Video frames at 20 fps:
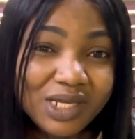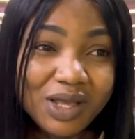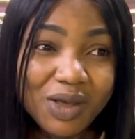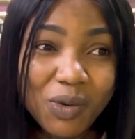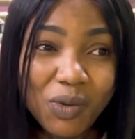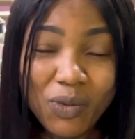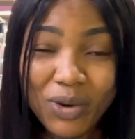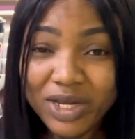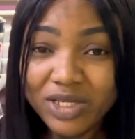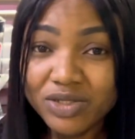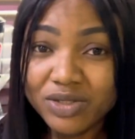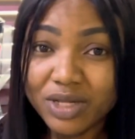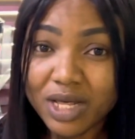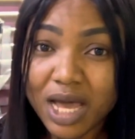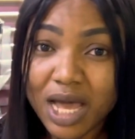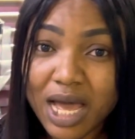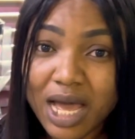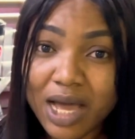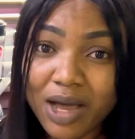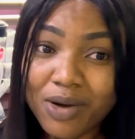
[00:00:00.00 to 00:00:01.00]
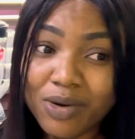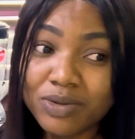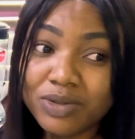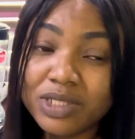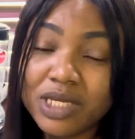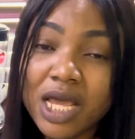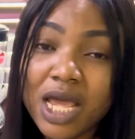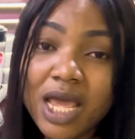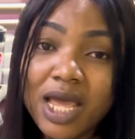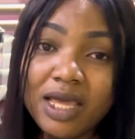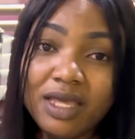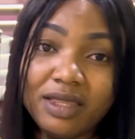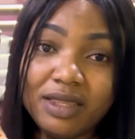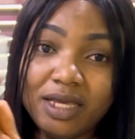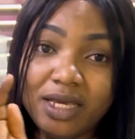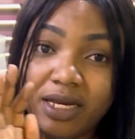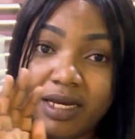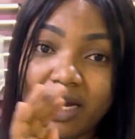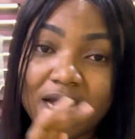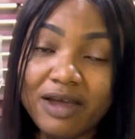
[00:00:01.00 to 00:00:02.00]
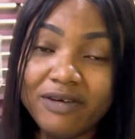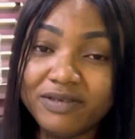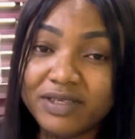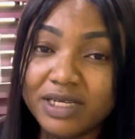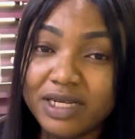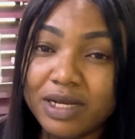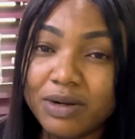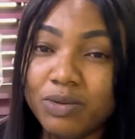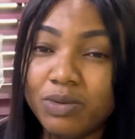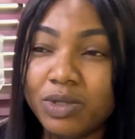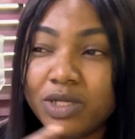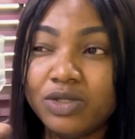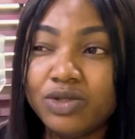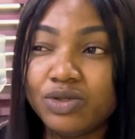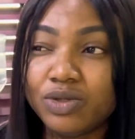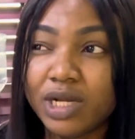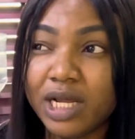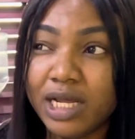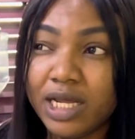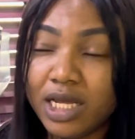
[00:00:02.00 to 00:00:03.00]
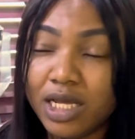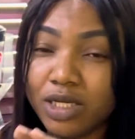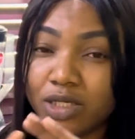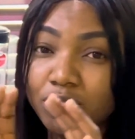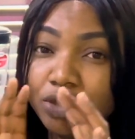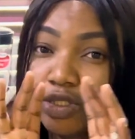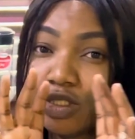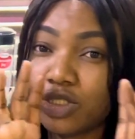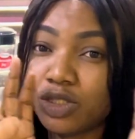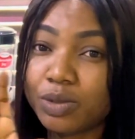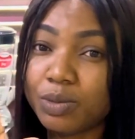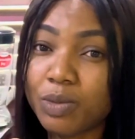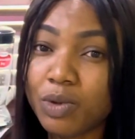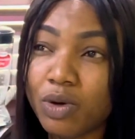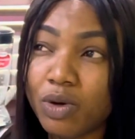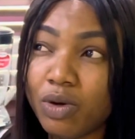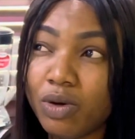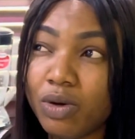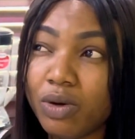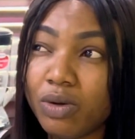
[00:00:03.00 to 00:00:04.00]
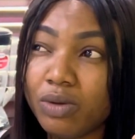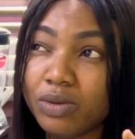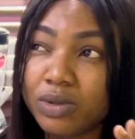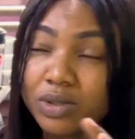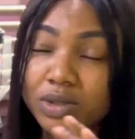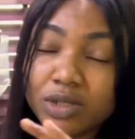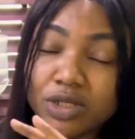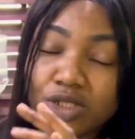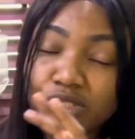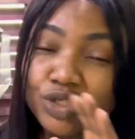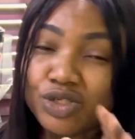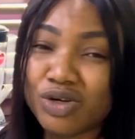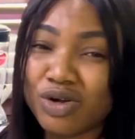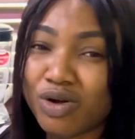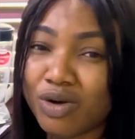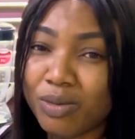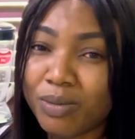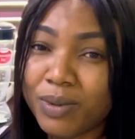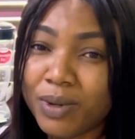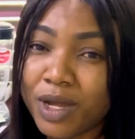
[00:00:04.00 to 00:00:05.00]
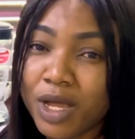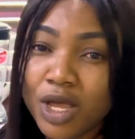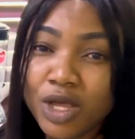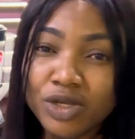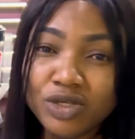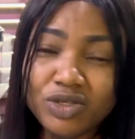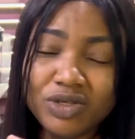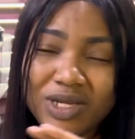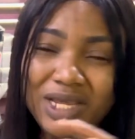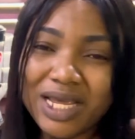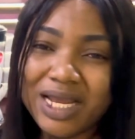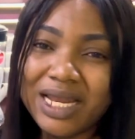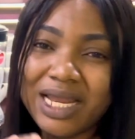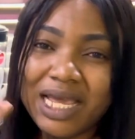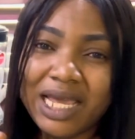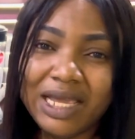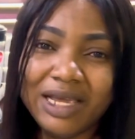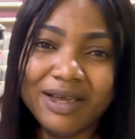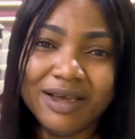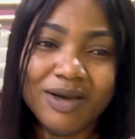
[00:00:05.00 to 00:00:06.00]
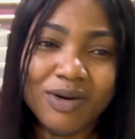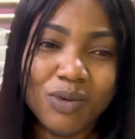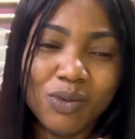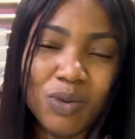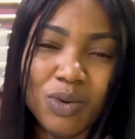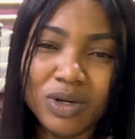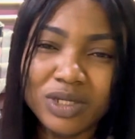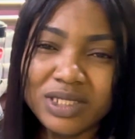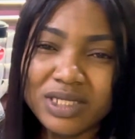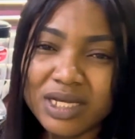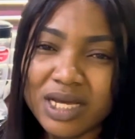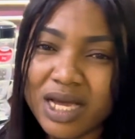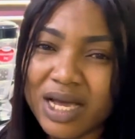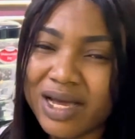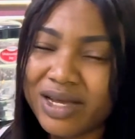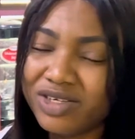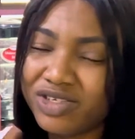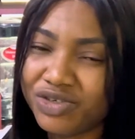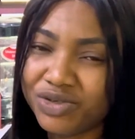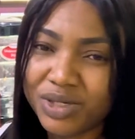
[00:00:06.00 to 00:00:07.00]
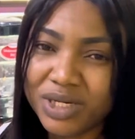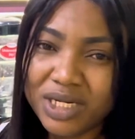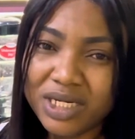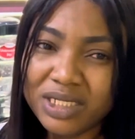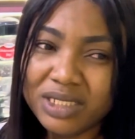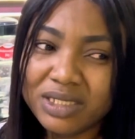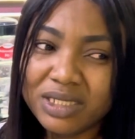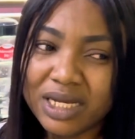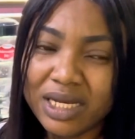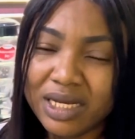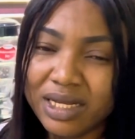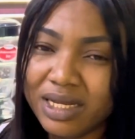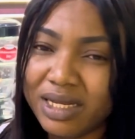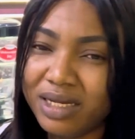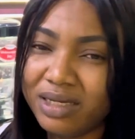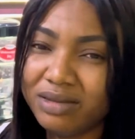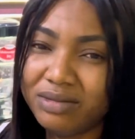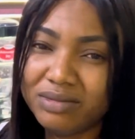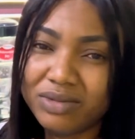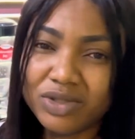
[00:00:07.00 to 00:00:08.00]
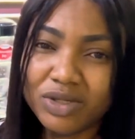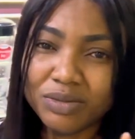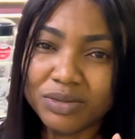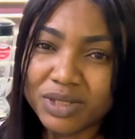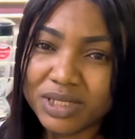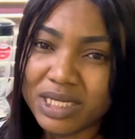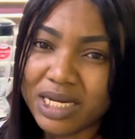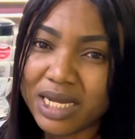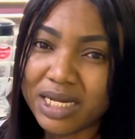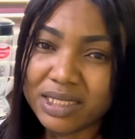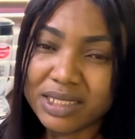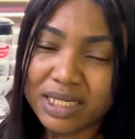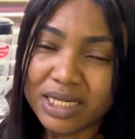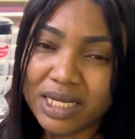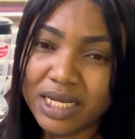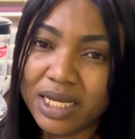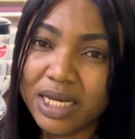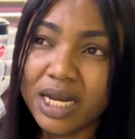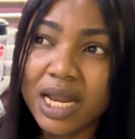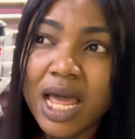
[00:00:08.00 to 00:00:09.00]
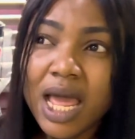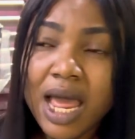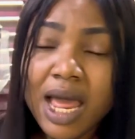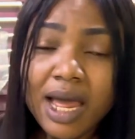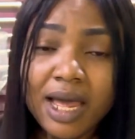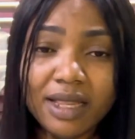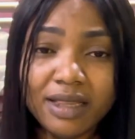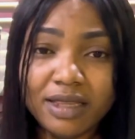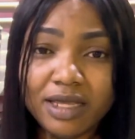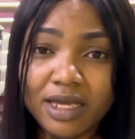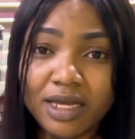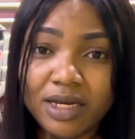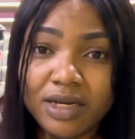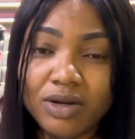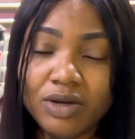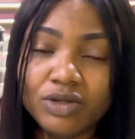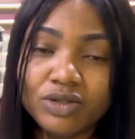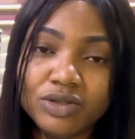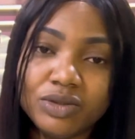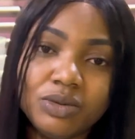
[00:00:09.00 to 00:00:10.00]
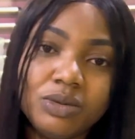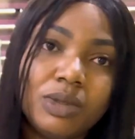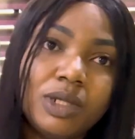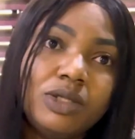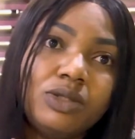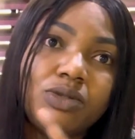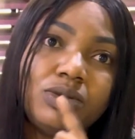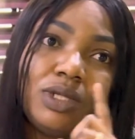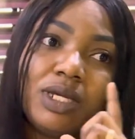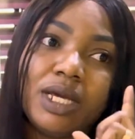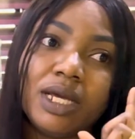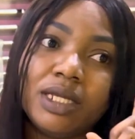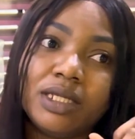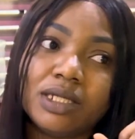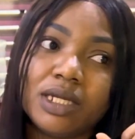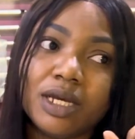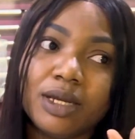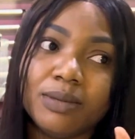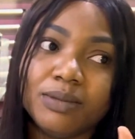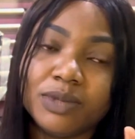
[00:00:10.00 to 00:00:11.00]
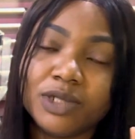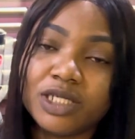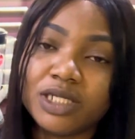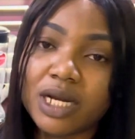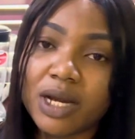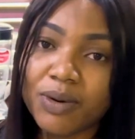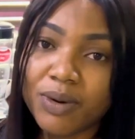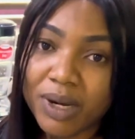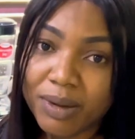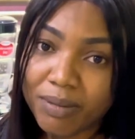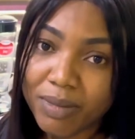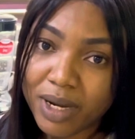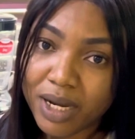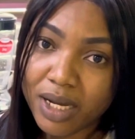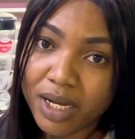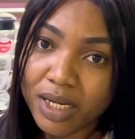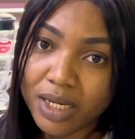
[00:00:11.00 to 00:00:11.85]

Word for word: went to the house then after that went to like a small shop to get like water drinks and then some snacks again and then also went to get um shawarma